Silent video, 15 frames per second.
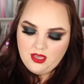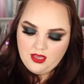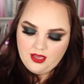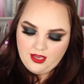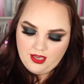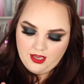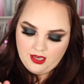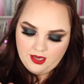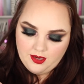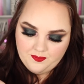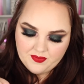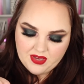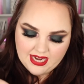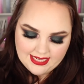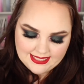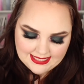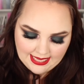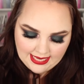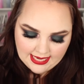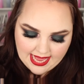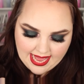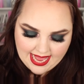And it's
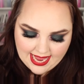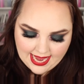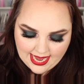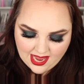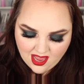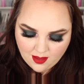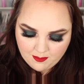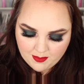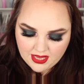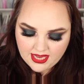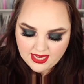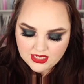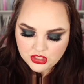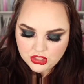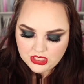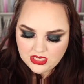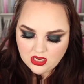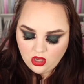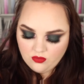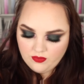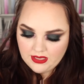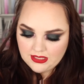in a peachy
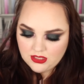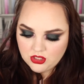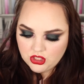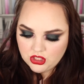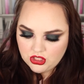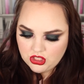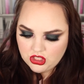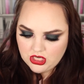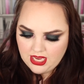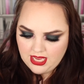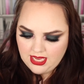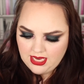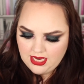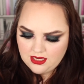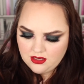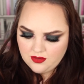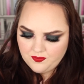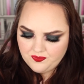orange shade,